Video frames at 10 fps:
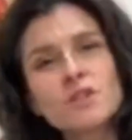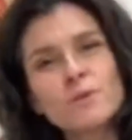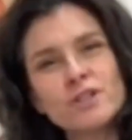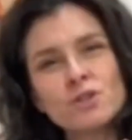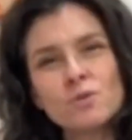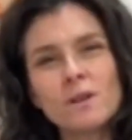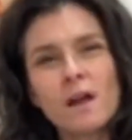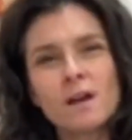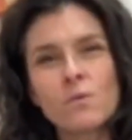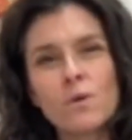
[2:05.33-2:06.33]
So we do a
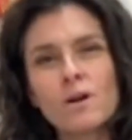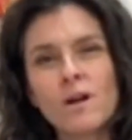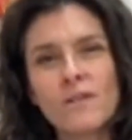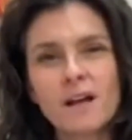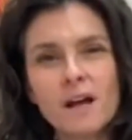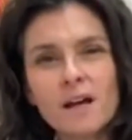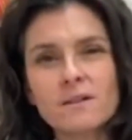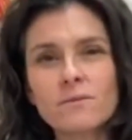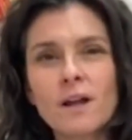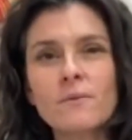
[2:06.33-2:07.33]
lot of work on the gut,
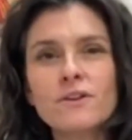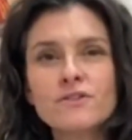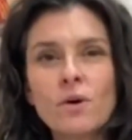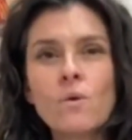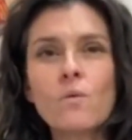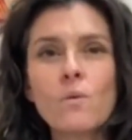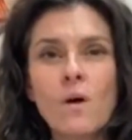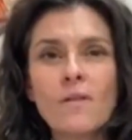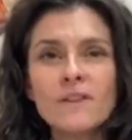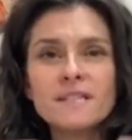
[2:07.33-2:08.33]
right? We don't
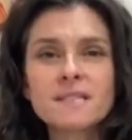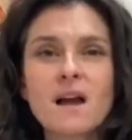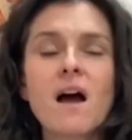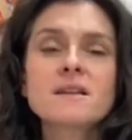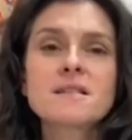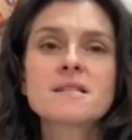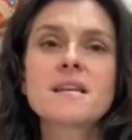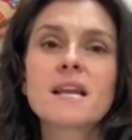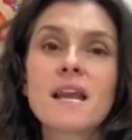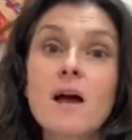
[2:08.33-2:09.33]
want these toxins
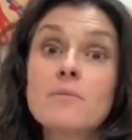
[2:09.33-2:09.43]
getting out.